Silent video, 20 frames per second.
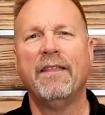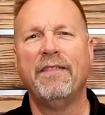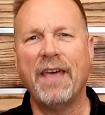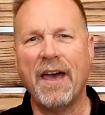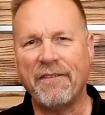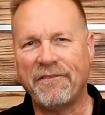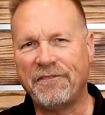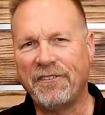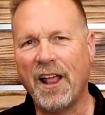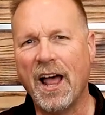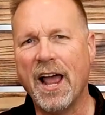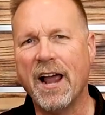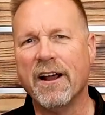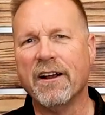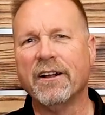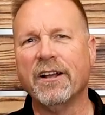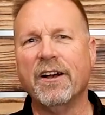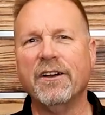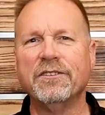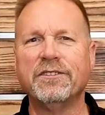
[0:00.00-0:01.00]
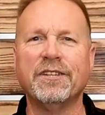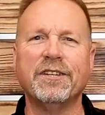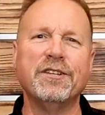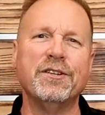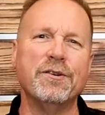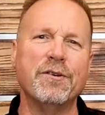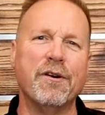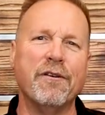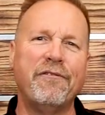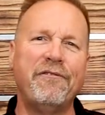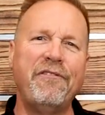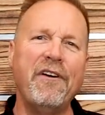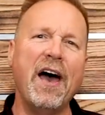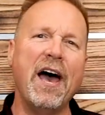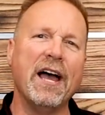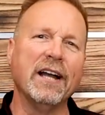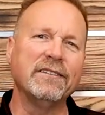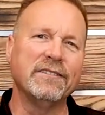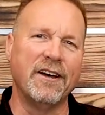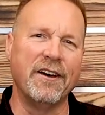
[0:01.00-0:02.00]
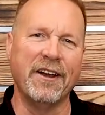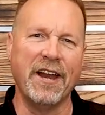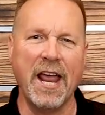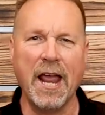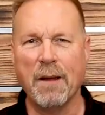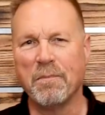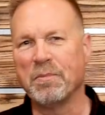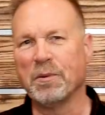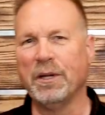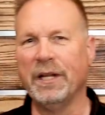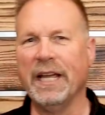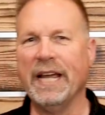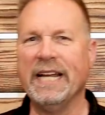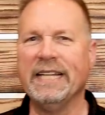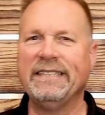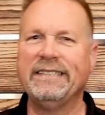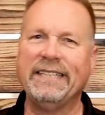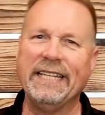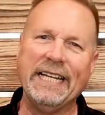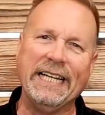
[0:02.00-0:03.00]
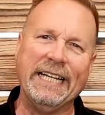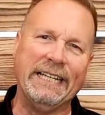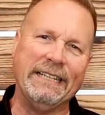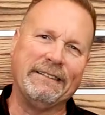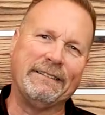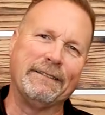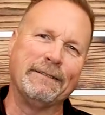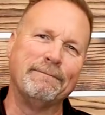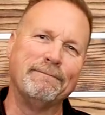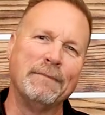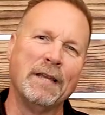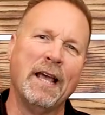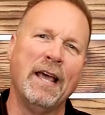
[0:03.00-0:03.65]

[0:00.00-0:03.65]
That flyer goes into effect on April 18th.